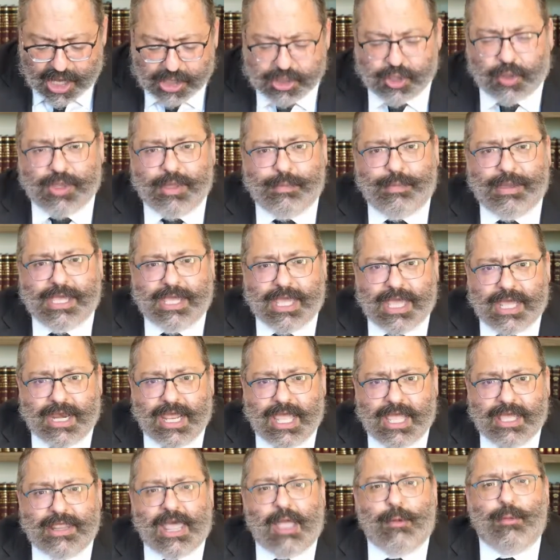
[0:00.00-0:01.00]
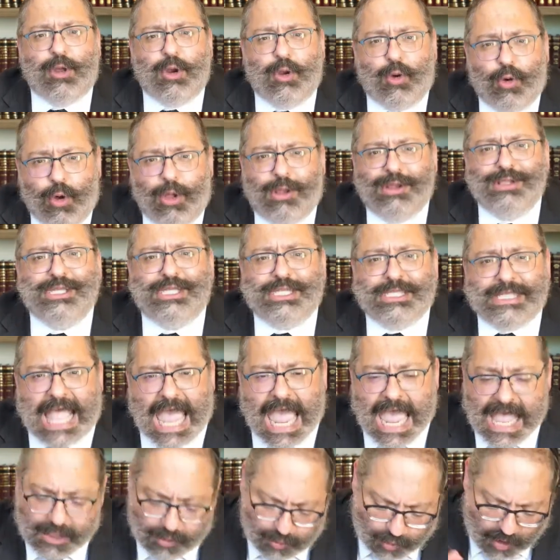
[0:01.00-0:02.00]
So in the beginning, they would all
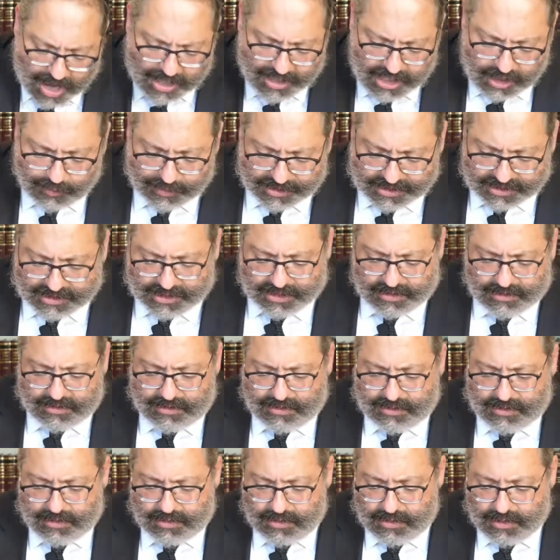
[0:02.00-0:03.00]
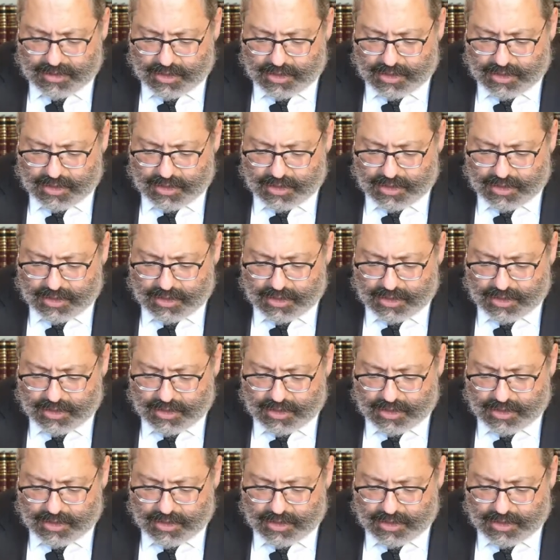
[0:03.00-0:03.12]
stand while he would sit.